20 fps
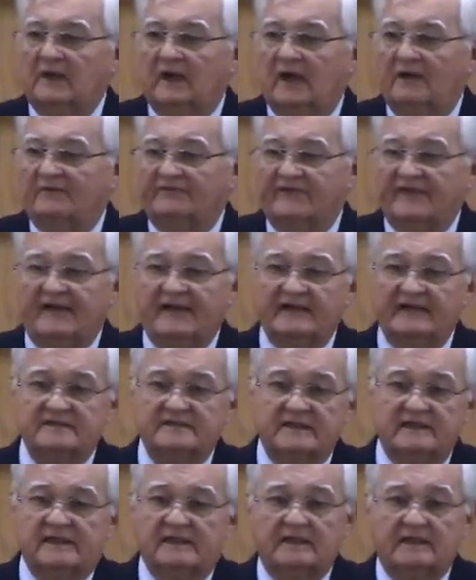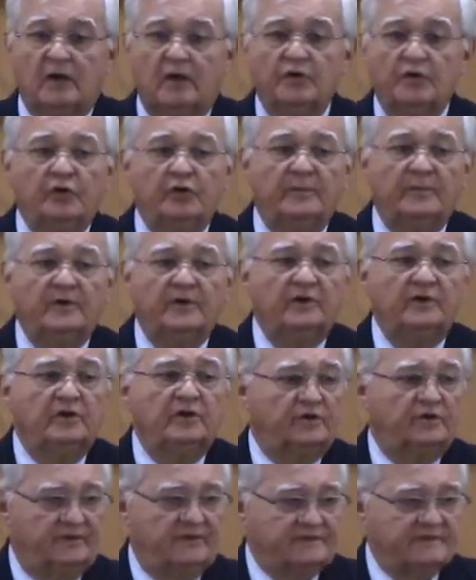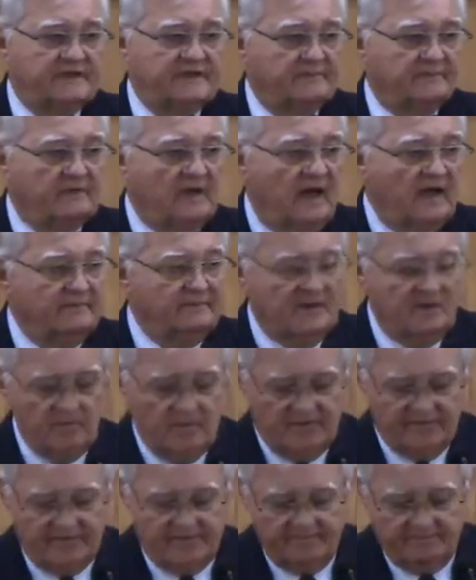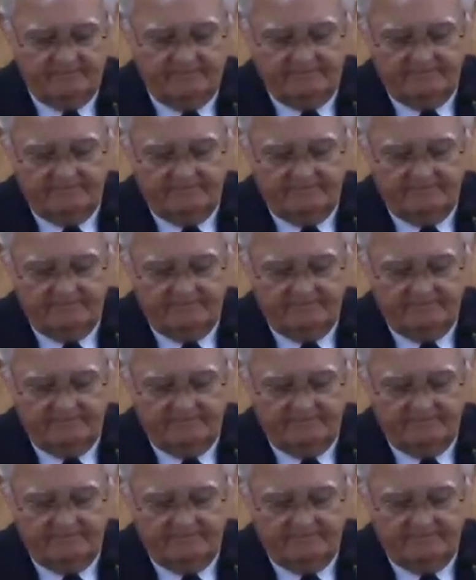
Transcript: of things done no human could do except God be with him.